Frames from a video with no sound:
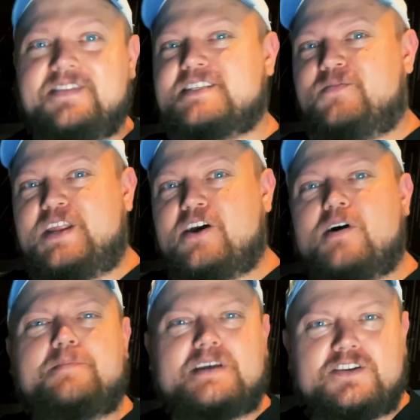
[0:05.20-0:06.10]
this
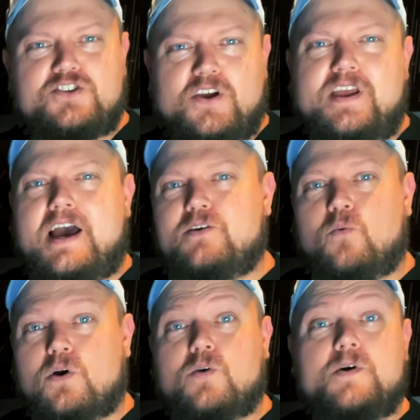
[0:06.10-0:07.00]
video, I'm going to show you how to
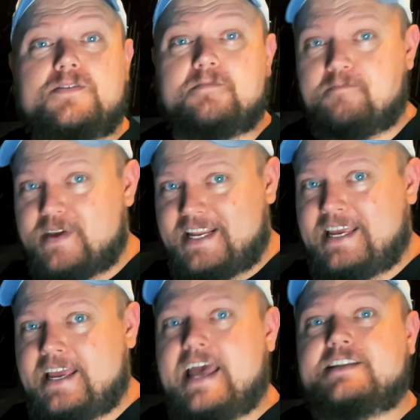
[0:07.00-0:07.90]
work with
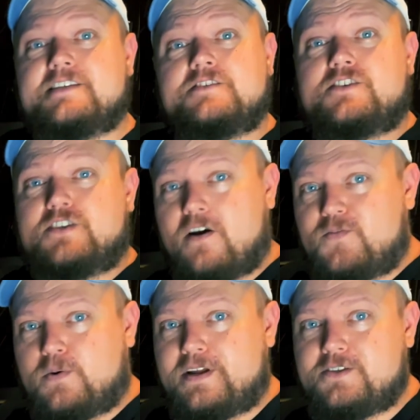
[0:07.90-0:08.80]
MIDI and
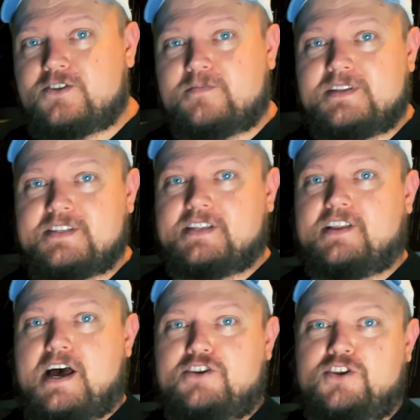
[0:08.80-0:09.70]
software instruments in
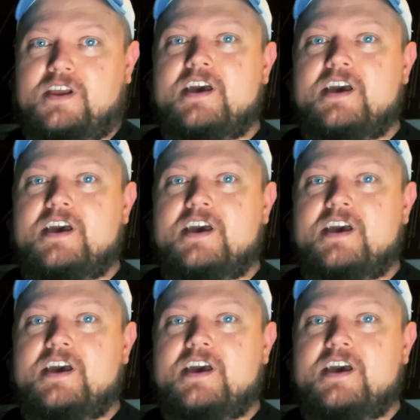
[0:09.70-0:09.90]
Logic